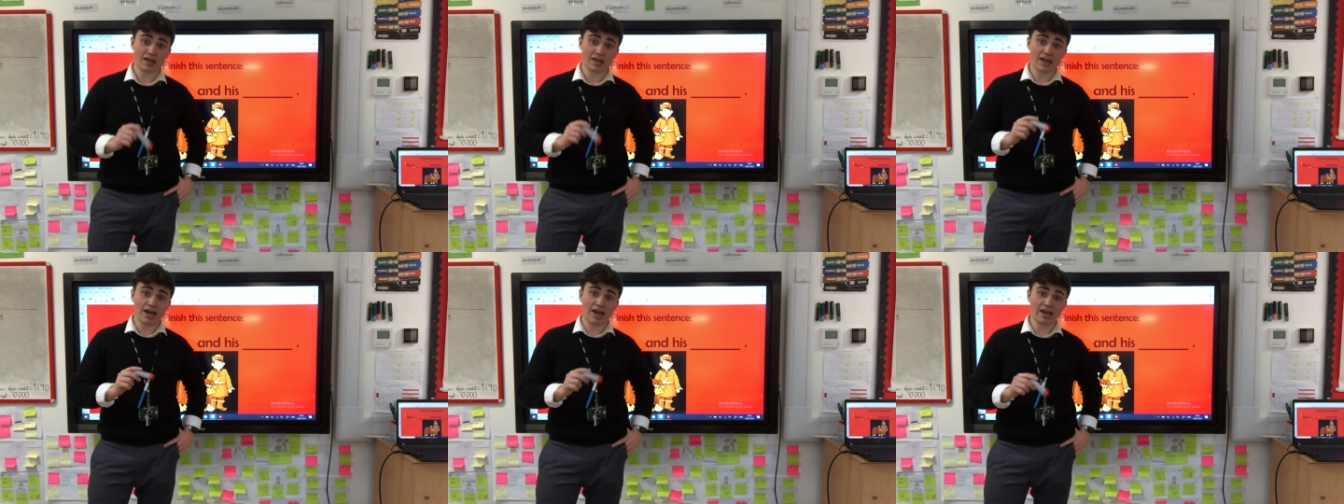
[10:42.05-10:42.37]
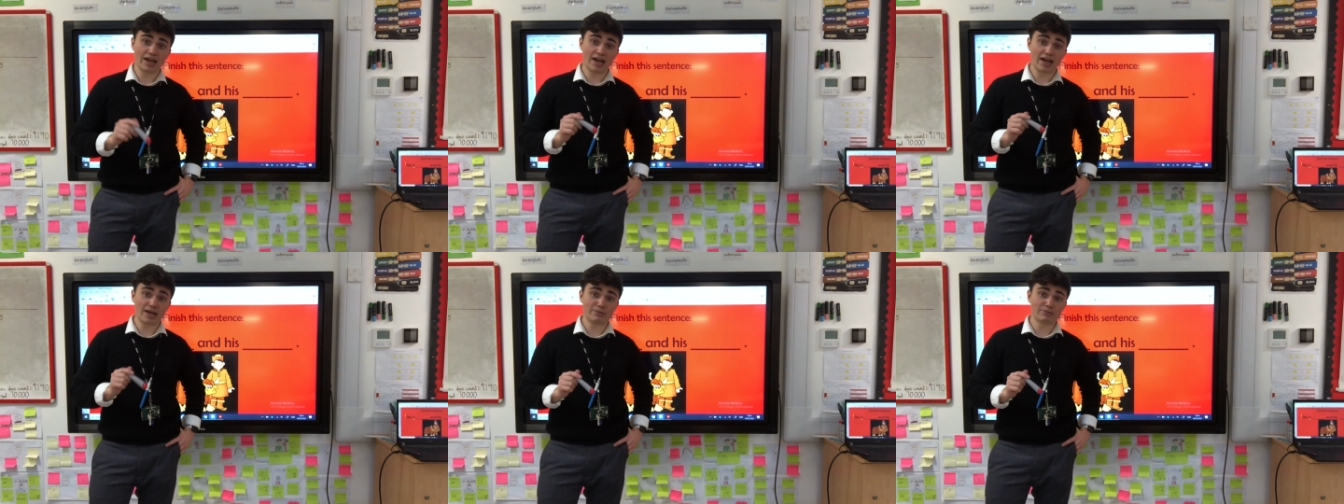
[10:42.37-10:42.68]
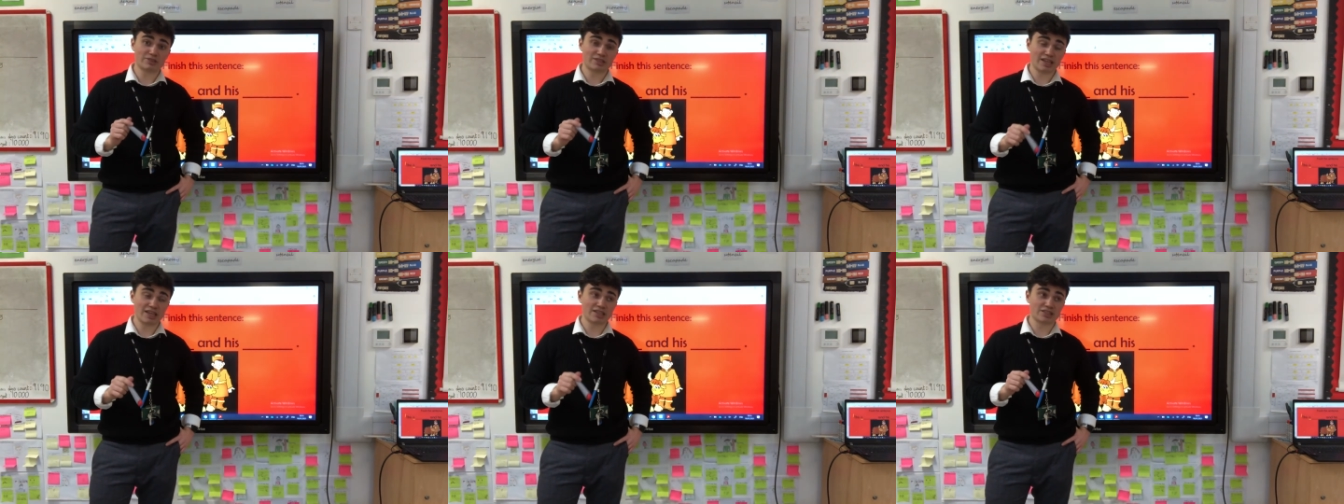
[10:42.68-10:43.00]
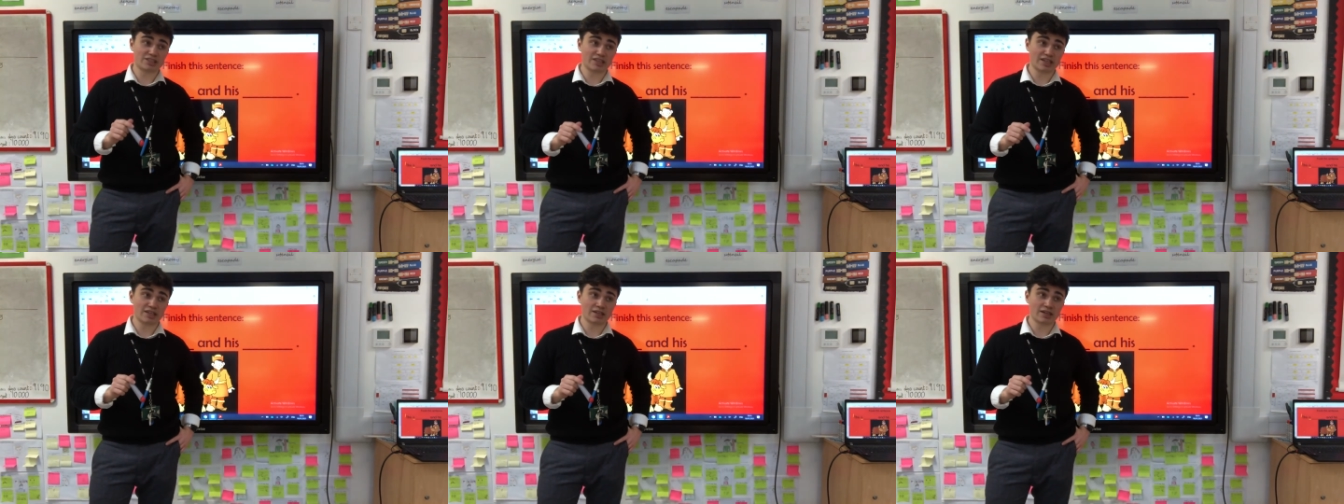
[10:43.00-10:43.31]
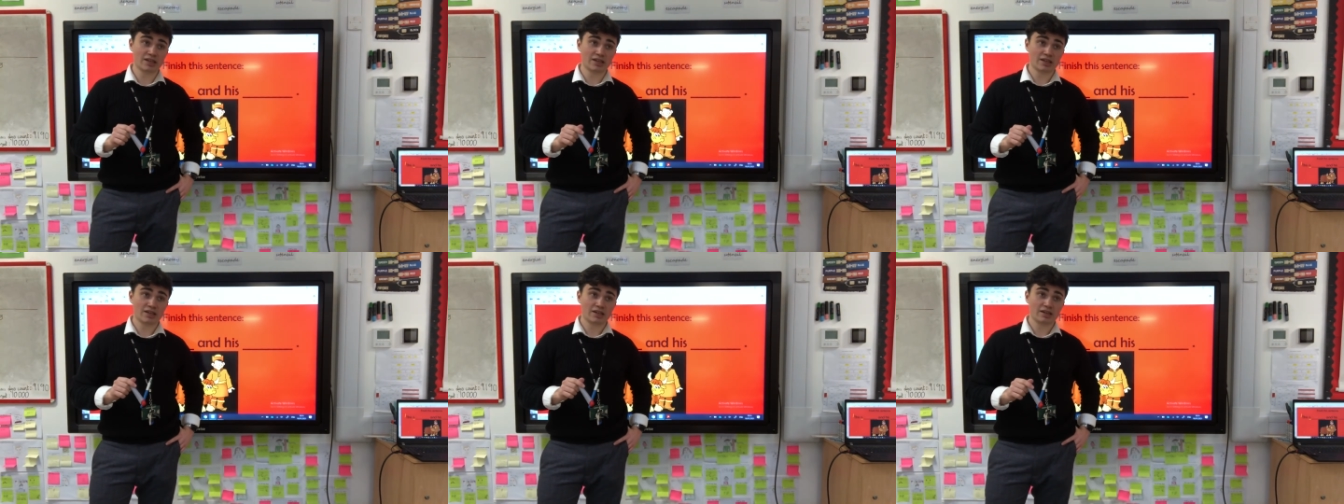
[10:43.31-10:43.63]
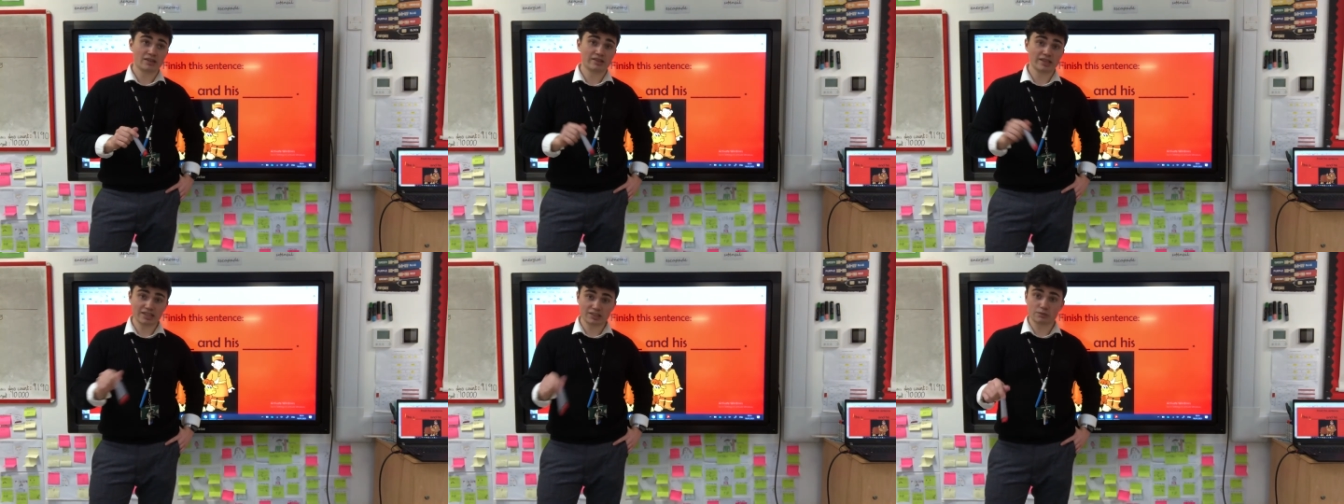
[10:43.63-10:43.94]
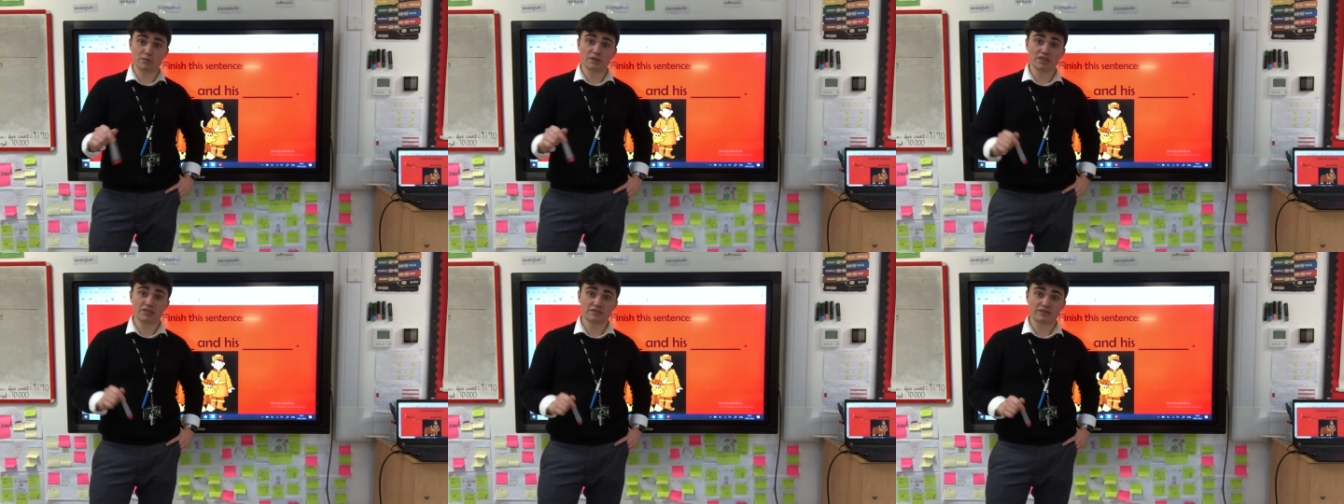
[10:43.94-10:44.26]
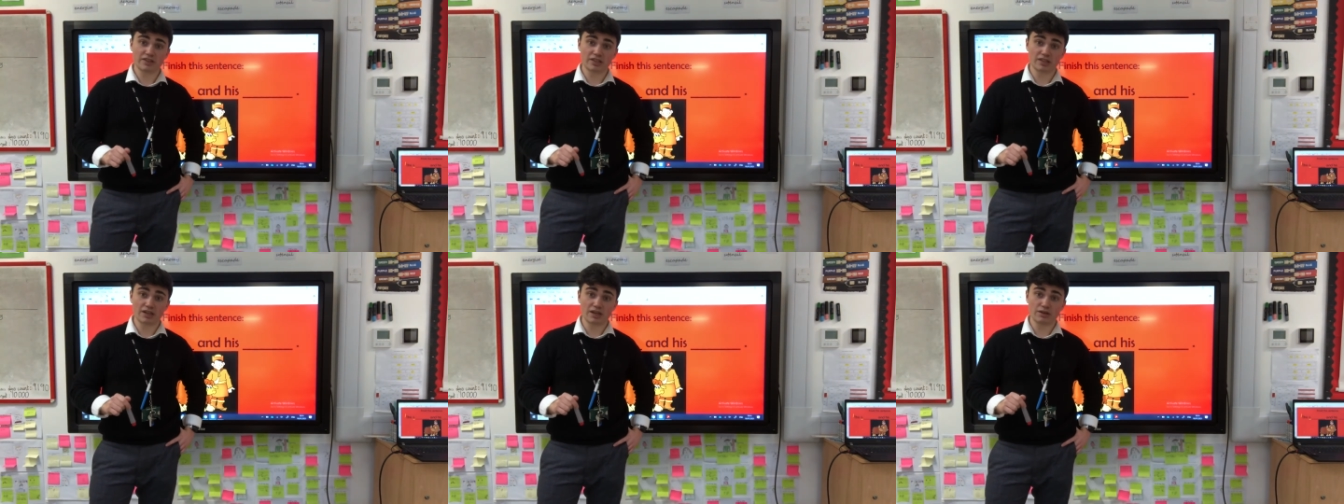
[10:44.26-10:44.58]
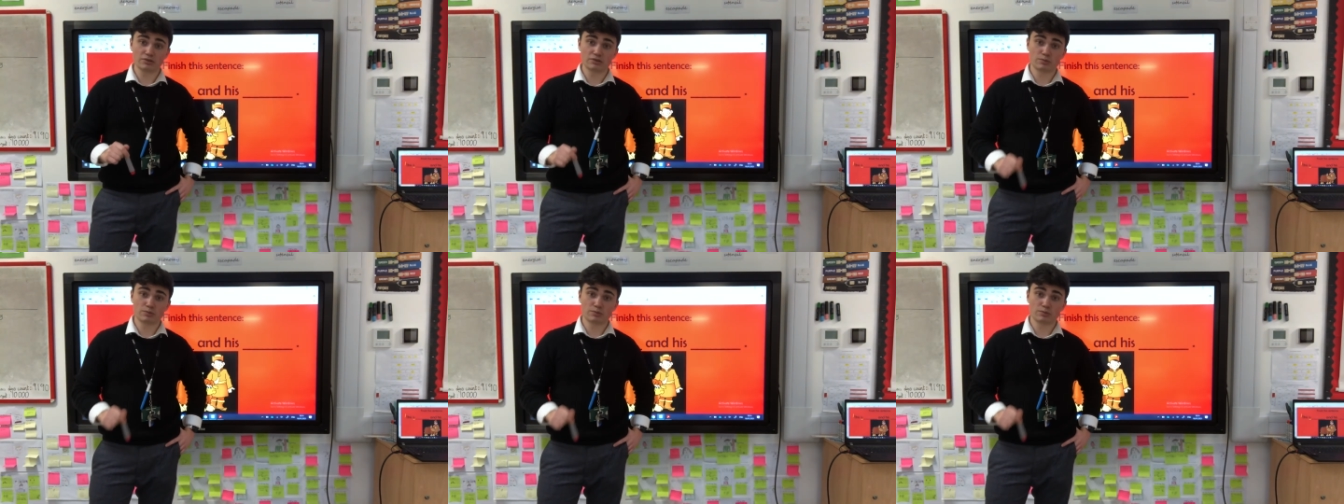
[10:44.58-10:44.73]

and I'm teaching this week's videos.